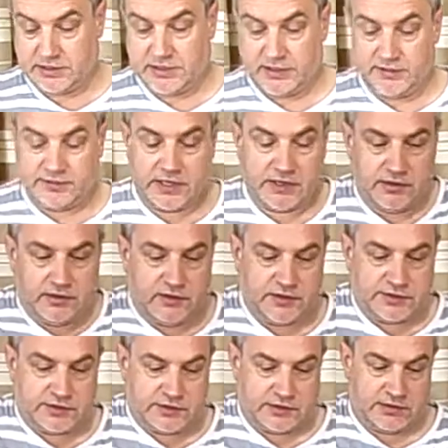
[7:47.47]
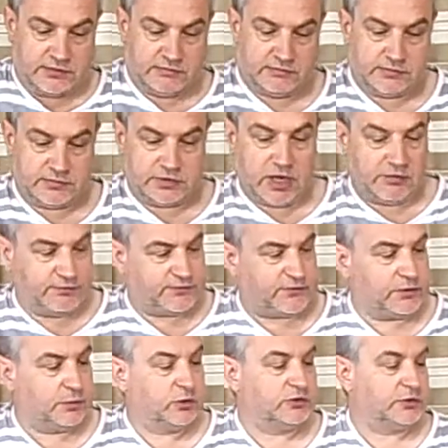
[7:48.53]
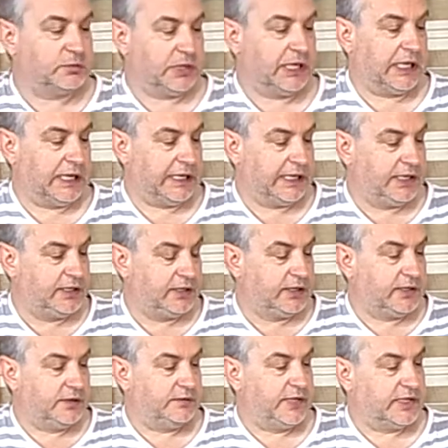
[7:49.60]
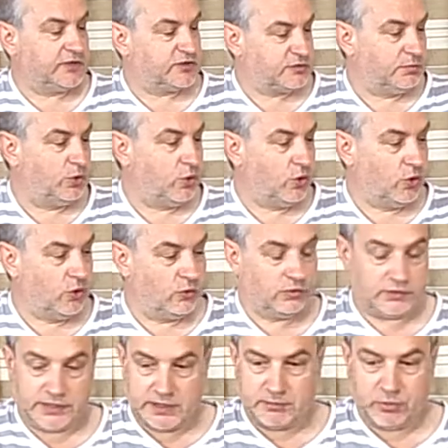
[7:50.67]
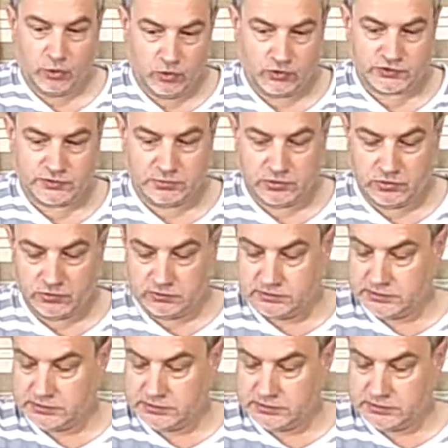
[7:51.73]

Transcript: they're nice and comfortable to play, they're small, they're portable,